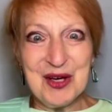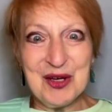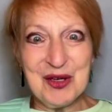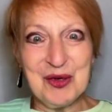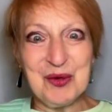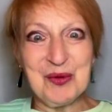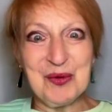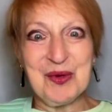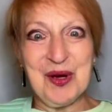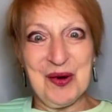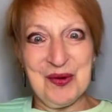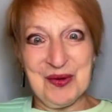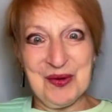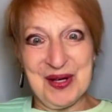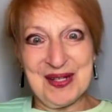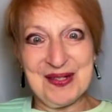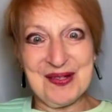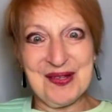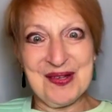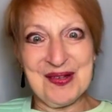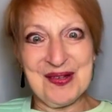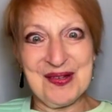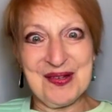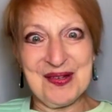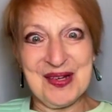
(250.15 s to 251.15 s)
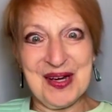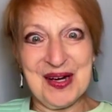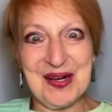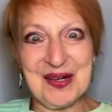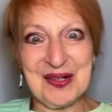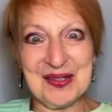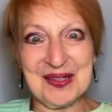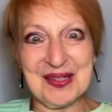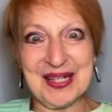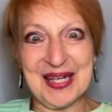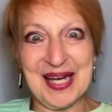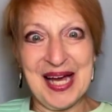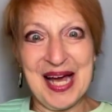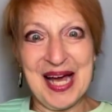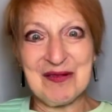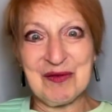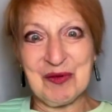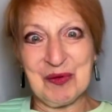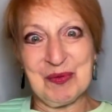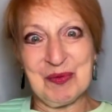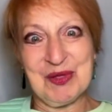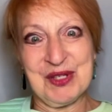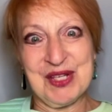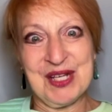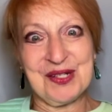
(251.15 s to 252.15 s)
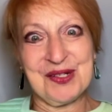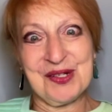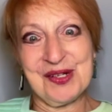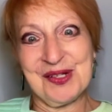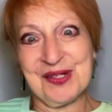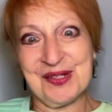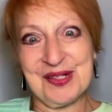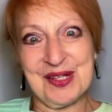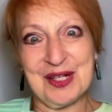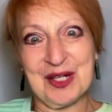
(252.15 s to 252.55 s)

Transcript: who don't necessarily have obsessions